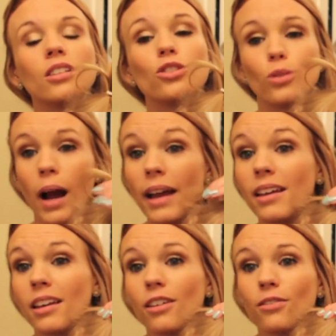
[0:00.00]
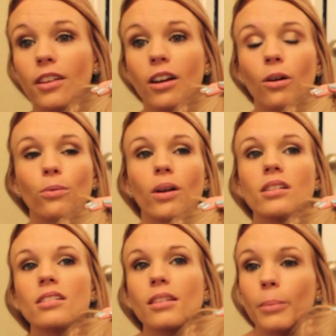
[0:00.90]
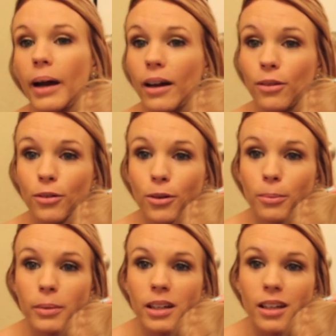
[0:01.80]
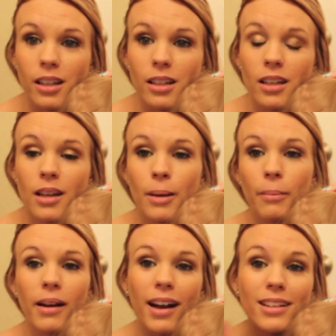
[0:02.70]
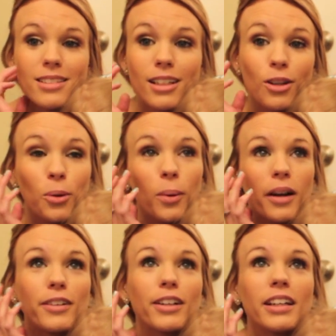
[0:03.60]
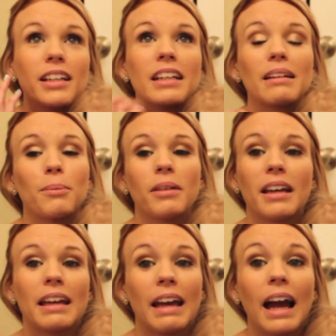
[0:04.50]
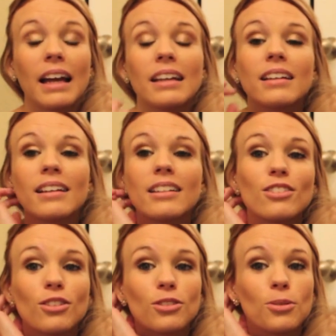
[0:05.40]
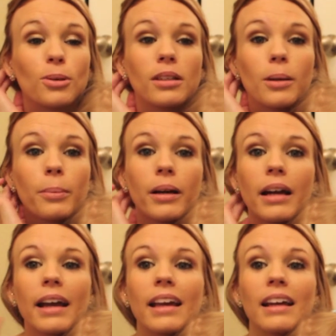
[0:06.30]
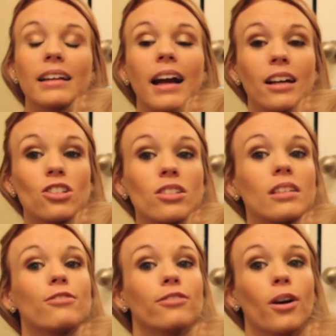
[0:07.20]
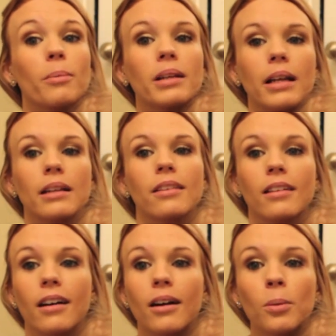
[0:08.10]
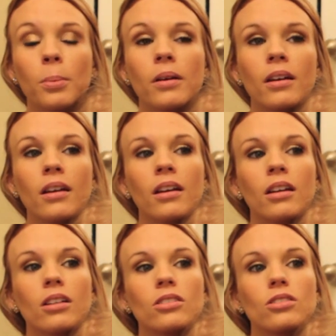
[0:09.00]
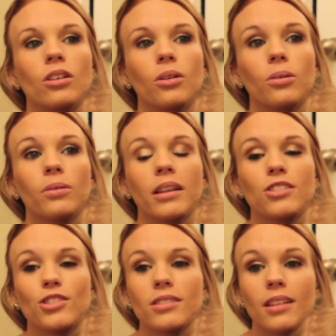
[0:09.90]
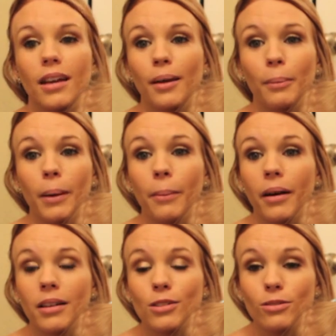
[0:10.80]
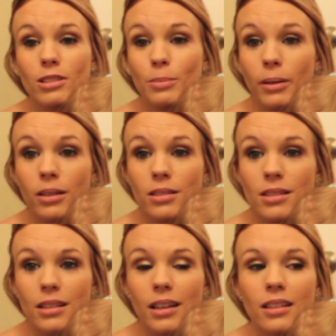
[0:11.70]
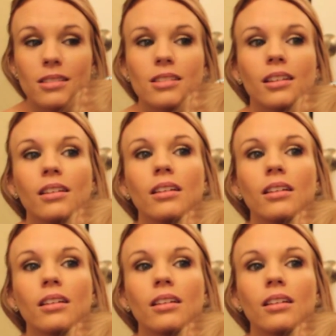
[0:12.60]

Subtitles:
dry heave. Like, I'll run to the bathroom and my eyes get all watery and I'm like gagging into the toilet, but I can't actually vomit anything up. So that's just like my body's response, I guess,